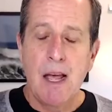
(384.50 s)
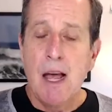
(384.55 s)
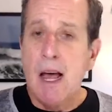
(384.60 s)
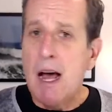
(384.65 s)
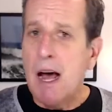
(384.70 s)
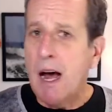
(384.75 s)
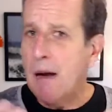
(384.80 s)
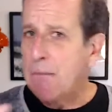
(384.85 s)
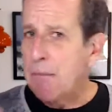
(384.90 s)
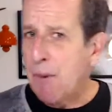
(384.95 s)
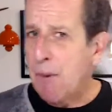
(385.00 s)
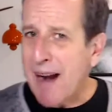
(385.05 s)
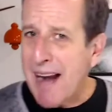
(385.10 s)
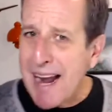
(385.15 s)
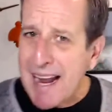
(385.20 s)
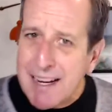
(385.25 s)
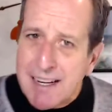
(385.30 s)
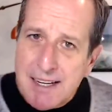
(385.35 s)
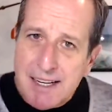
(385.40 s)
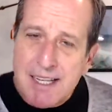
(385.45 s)
A
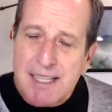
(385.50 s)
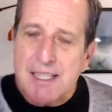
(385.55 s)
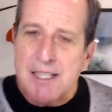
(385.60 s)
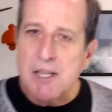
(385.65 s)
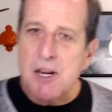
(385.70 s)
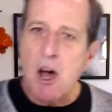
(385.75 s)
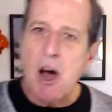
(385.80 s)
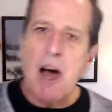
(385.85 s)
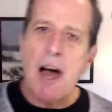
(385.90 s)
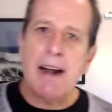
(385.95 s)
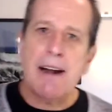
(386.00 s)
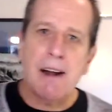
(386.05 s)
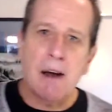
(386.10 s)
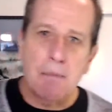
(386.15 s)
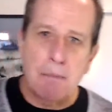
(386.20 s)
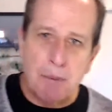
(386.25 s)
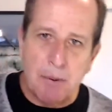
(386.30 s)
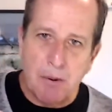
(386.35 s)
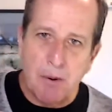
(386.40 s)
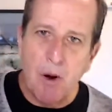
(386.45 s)
brand is not a
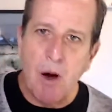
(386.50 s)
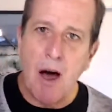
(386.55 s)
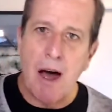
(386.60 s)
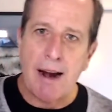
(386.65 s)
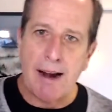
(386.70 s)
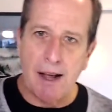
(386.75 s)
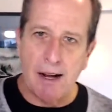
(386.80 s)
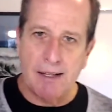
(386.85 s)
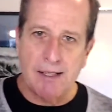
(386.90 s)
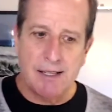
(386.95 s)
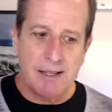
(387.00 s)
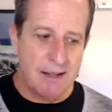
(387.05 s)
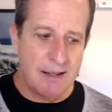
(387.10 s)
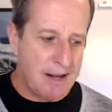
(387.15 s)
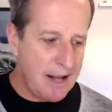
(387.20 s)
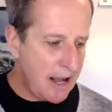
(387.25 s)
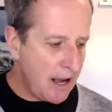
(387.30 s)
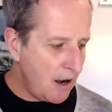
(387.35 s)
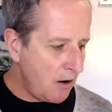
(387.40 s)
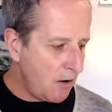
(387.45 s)
product.
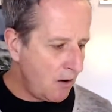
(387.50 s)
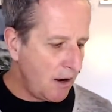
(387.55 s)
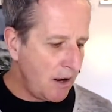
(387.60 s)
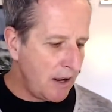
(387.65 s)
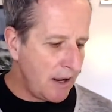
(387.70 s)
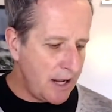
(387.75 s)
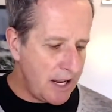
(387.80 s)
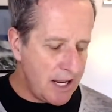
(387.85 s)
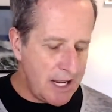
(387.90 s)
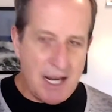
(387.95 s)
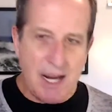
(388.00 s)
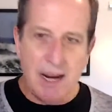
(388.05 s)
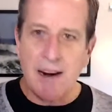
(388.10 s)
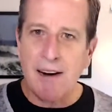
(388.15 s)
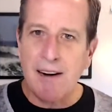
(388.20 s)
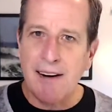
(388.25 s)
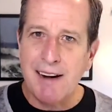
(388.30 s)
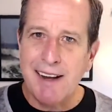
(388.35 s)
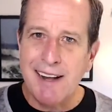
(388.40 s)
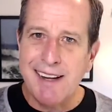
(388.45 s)
Now, here
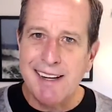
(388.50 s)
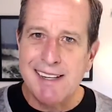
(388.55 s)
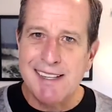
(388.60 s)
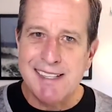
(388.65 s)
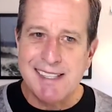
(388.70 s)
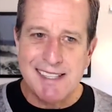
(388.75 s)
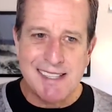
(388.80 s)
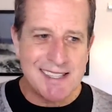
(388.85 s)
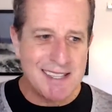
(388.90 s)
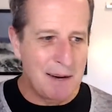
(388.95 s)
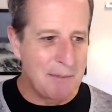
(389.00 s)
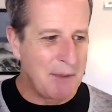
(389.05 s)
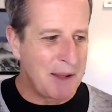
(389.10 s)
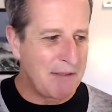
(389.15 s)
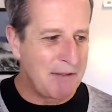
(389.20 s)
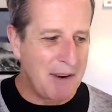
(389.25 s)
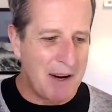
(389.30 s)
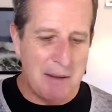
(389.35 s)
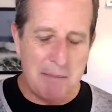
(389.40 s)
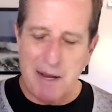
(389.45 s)
is something
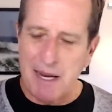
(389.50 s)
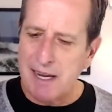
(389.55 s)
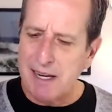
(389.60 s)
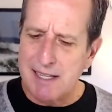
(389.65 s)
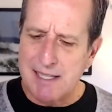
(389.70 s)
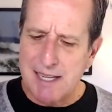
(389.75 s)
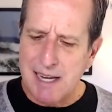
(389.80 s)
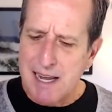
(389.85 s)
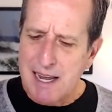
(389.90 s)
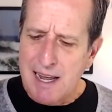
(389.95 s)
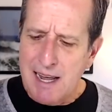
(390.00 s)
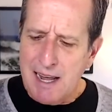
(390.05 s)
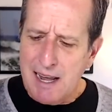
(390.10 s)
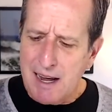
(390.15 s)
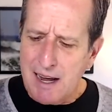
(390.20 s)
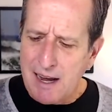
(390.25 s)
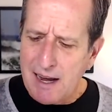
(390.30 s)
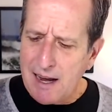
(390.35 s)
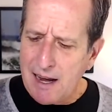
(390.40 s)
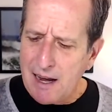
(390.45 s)
funny because
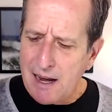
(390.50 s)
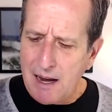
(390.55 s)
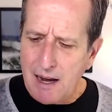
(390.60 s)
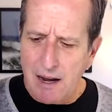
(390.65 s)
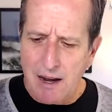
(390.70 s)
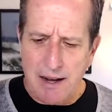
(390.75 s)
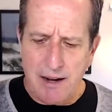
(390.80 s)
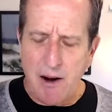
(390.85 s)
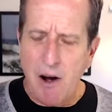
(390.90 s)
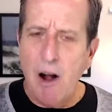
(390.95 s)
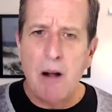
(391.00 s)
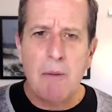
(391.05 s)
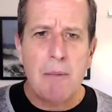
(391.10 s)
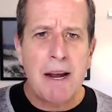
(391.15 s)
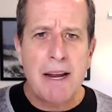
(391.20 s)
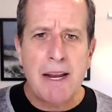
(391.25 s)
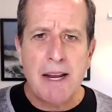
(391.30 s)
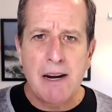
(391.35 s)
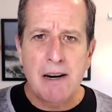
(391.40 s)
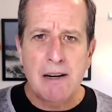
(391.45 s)
uh, in all my
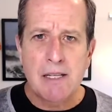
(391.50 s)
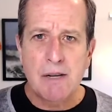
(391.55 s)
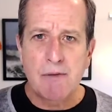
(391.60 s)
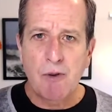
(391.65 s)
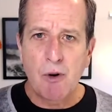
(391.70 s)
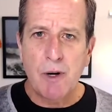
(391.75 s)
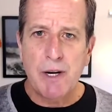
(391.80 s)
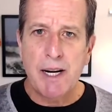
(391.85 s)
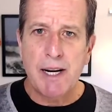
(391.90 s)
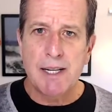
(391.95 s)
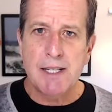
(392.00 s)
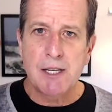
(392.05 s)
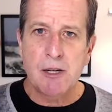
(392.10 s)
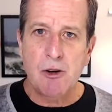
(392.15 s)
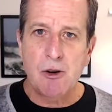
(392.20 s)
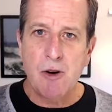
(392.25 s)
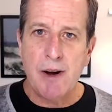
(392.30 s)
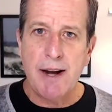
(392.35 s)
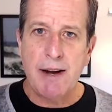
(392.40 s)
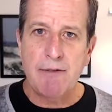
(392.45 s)
years of working as a
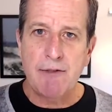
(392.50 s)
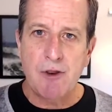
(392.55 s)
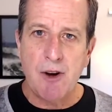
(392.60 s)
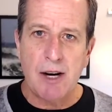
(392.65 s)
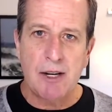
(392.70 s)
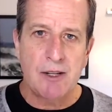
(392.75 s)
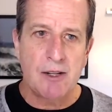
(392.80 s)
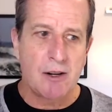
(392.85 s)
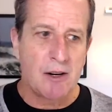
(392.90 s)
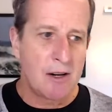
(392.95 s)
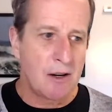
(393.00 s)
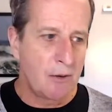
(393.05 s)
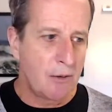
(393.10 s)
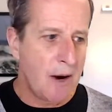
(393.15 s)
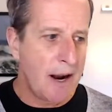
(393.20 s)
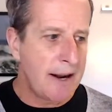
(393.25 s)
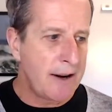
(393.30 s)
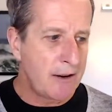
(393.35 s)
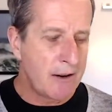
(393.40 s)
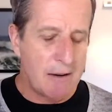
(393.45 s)
creative director and a
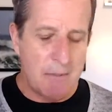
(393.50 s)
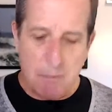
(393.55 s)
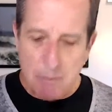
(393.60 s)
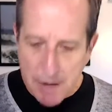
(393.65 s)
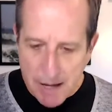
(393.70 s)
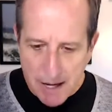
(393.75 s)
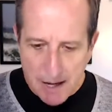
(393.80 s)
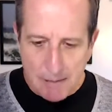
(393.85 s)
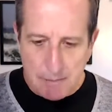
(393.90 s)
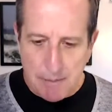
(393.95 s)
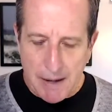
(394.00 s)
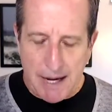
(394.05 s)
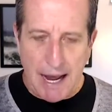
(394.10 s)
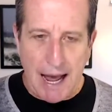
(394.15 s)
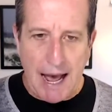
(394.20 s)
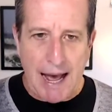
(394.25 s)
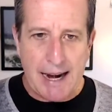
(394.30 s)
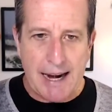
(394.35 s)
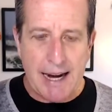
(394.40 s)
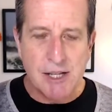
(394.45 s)
writer in big, big
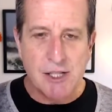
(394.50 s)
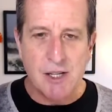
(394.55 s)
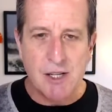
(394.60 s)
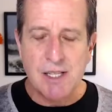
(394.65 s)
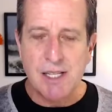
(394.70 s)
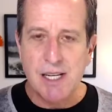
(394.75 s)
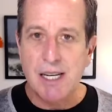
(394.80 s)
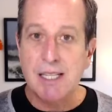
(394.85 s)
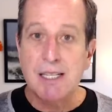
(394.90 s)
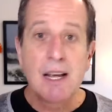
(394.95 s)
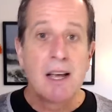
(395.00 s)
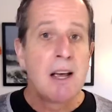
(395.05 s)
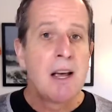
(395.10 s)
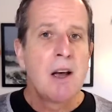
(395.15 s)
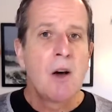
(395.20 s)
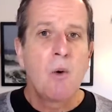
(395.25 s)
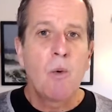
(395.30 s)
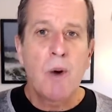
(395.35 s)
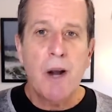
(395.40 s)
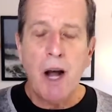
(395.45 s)
ad agencies,
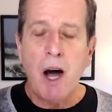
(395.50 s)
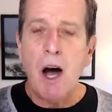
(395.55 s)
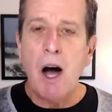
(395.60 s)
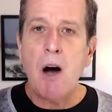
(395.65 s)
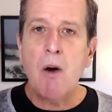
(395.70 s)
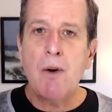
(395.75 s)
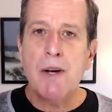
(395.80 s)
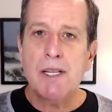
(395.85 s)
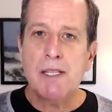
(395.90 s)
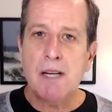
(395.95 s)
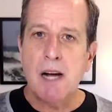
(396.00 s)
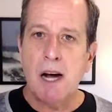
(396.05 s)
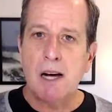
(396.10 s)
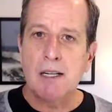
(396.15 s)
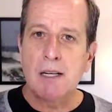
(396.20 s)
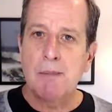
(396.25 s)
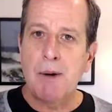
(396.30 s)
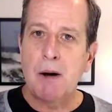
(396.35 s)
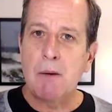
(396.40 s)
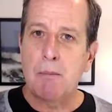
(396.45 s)
we always talked
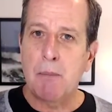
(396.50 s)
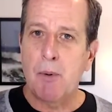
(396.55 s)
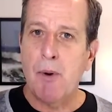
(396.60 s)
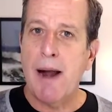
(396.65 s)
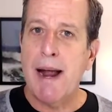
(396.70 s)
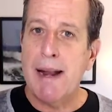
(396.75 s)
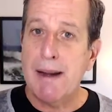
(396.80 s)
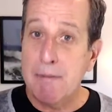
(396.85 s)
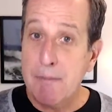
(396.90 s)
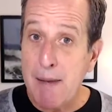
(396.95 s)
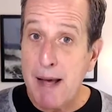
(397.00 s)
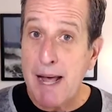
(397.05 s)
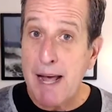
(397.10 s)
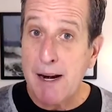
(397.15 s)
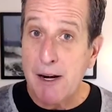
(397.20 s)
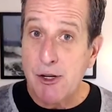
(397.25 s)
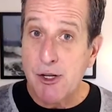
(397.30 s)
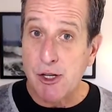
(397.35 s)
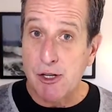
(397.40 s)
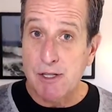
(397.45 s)
about brand
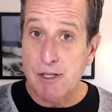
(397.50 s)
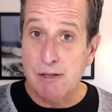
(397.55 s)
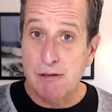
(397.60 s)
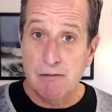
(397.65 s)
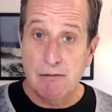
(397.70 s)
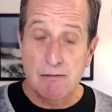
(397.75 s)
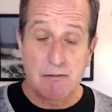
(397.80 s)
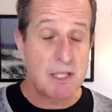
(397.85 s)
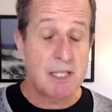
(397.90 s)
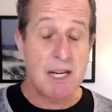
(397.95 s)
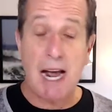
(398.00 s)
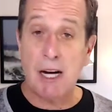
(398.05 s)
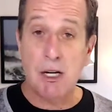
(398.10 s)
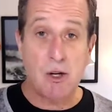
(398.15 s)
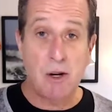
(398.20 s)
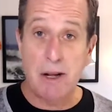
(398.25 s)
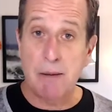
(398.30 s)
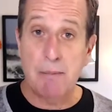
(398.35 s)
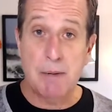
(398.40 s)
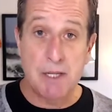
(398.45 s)
managers. It's
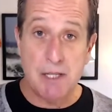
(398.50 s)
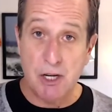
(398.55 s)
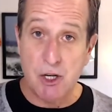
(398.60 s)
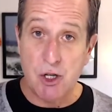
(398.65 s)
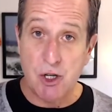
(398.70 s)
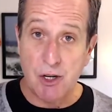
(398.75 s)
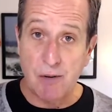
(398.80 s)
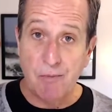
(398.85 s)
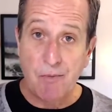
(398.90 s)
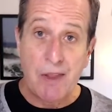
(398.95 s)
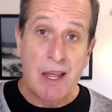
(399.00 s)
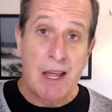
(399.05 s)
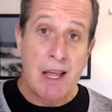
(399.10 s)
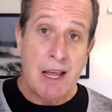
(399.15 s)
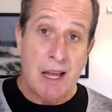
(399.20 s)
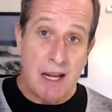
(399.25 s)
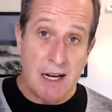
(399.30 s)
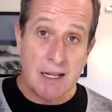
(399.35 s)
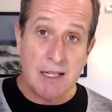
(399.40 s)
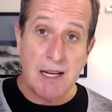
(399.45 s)
actually a position.
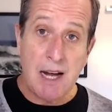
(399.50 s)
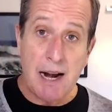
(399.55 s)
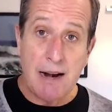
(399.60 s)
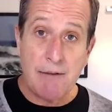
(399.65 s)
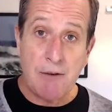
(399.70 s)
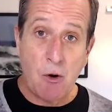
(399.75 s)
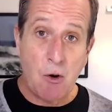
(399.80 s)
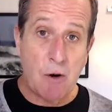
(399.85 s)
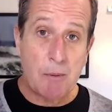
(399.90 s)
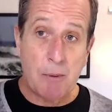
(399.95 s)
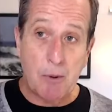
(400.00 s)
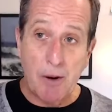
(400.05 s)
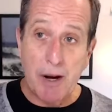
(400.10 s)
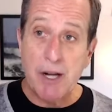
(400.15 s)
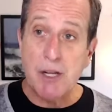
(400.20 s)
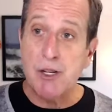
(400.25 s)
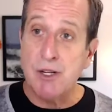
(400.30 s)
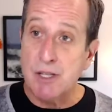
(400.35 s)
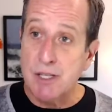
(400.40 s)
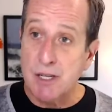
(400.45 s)
Inside of
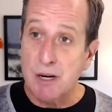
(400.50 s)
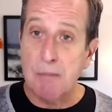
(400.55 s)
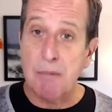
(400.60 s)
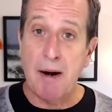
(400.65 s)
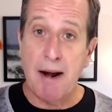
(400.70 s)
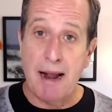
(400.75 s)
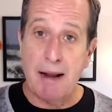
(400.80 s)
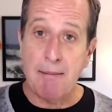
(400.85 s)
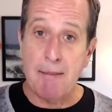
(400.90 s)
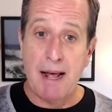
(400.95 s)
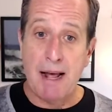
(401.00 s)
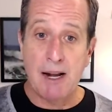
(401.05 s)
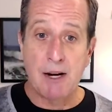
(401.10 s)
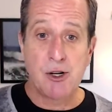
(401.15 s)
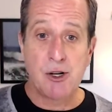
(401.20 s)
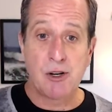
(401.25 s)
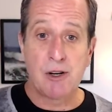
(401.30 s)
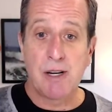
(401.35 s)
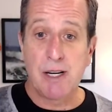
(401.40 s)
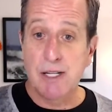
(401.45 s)
corporations, a brand
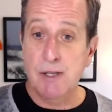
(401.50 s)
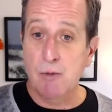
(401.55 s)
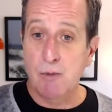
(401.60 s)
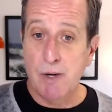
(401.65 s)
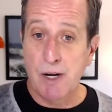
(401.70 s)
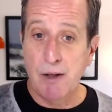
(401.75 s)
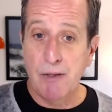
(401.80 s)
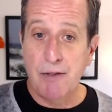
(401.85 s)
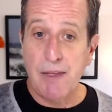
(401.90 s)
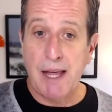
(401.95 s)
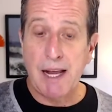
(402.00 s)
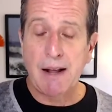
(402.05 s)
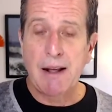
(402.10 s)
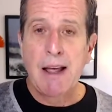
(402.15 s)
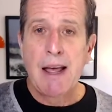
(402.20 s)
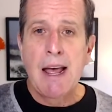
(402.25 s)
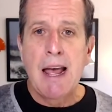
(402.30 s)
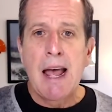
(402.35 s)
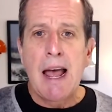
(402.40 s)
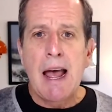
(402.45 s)
manager is a real thing.
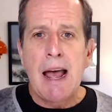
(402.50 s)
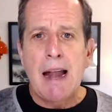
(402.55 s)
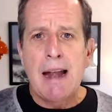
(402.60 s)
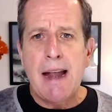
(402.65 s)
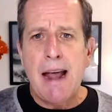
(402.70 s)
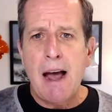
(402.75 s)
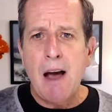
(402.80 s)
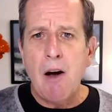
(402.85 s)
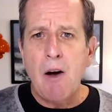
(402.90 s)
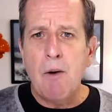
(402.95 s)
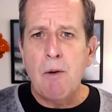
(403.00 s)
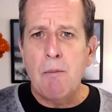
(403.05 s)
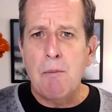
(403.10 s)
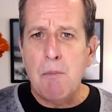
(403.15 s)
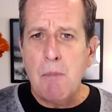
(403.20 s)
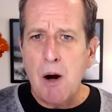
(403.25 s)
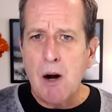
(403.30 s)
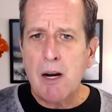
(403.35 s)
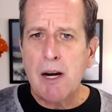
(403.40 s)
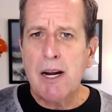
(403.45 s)
Now,
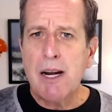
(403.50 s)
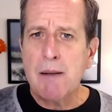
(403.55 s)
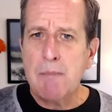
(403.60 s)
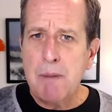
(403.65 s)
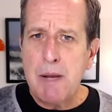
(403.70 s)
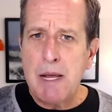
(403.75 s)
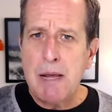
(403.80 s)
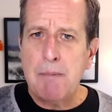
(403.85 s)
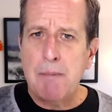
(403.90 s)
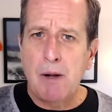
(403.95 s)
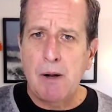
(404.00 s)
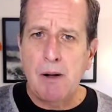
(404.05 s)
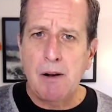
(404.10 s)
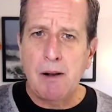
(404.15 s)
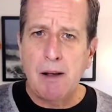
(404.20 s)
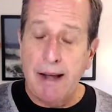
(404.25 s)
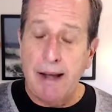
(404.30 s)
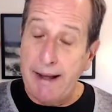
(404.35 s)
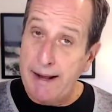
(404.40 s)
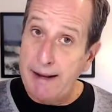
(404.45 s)
marketing people
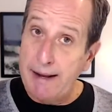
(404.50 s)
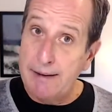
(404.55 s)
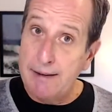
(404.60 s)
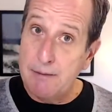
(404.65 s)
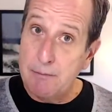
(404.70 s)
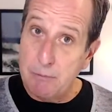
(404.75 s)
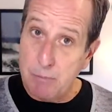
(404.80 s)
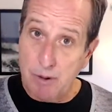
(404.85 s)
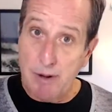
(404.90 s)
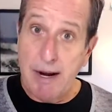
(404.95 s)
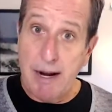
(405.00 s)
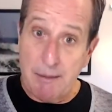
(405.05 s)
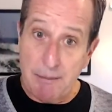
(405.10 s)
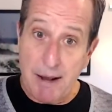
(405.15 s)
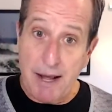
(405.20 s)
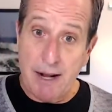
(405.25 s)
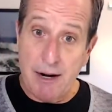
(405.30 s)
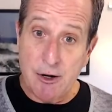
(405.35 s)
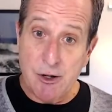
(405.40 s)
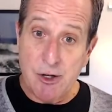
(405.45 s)
and brand
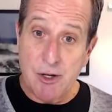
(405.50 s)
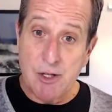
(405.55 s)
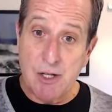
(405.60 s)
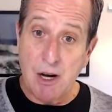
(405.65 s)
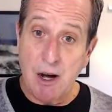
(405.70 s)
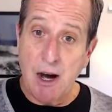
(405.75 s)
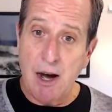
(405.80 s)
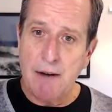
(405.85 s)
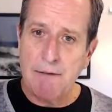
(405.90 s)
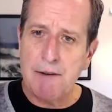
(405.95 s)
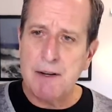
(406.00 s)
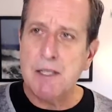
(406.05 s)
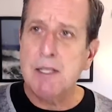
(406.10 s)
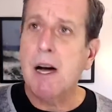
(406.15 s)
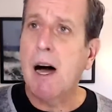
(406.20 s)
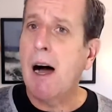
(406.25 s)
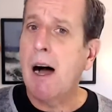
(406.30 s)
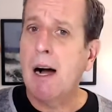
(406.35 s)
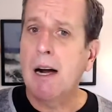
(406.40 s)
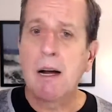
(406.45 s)
managers often
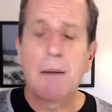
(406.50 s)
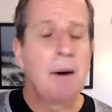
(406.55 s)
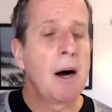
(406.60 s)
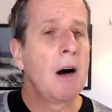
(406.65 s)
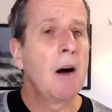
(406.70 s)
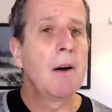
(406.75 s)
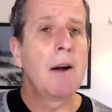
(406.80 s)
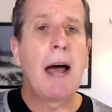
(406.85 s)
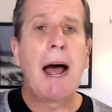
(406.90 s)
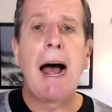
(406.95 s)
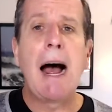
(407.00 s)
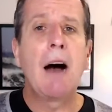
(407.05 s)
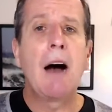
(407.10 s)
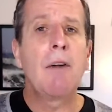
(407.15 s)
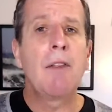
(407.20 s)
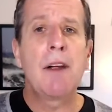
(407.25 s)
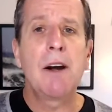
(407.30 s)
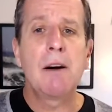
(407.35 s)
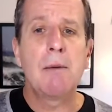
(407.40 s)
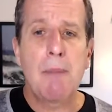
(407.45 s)
talk about how
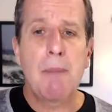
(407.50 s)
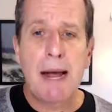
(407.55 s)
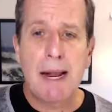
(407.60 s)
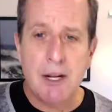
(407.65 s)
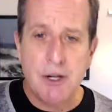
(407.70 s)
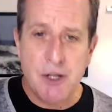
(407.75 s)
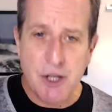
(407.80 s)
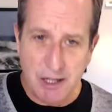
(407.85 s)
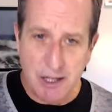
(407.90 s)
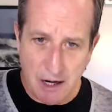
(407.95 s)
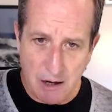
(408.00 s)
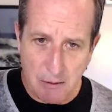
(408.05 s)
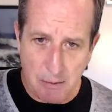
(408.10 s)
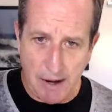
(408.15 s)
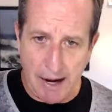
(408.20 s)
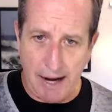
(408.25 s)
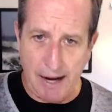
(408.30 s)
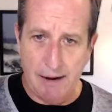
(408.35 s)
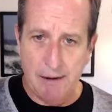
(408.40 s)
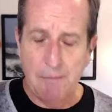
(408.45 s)
they're managing their
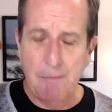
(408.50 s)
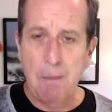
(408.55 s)
brand.